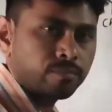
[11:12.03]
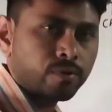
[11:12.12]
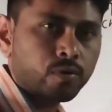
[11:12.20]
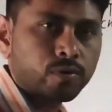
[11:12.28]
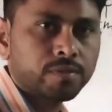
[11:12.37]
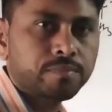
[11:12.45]

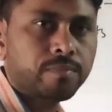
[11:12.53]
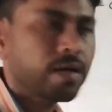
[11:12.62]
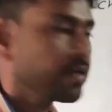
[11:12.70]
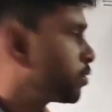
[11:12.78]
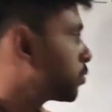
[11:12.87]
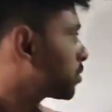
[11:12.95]
broken
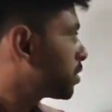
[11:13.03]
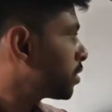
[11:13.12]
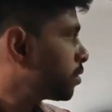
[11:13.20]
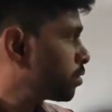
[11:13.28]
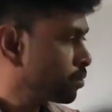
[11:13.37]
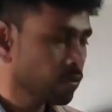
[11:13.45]
by
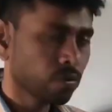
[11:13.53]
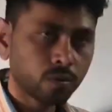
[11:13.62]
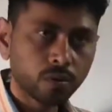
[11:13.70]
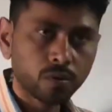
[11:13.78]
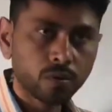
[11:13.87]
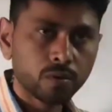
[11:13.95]
using
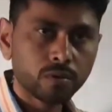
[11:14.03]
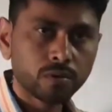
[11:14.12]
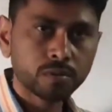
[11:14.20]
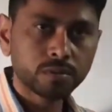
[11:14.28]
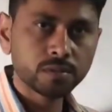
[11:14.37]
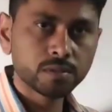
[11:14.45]

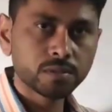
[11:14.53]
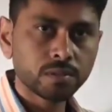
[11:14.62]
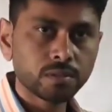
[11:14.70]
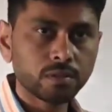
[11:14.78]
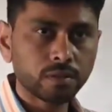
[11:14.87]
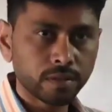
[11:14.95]

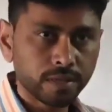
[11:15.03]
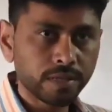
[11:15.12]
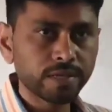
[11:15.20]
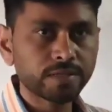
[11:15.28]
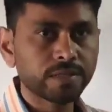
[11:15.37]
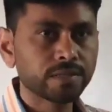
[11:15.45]
a
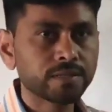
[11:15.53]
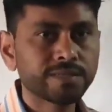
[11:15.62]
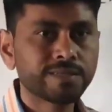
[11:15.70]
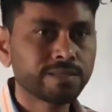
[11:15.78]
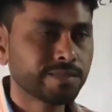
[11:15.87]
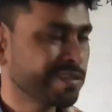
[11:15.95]
reagent
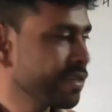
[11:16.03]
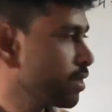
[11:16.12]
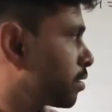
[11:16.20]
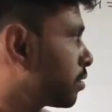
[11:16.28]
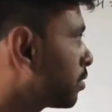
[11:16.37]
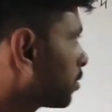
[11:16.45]
such as
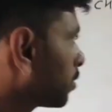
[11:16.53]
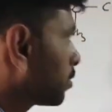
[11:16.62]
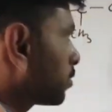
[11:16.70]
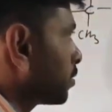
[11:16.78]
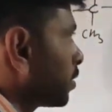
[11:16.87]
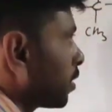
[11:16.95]
zinc,
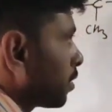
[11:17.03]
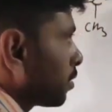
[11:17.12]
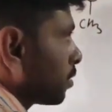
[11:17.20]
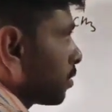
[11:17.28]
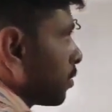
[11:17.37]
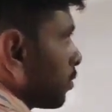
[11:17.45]

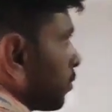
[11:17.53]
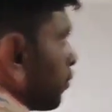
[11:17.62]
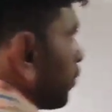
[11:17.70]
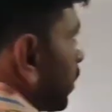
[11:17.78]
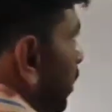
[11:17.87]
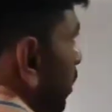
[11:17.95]
then
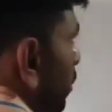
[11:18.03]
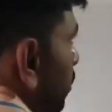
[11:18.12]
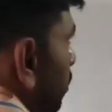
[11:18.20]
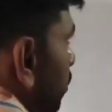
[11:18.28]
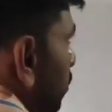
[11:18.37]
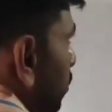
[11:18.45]
we get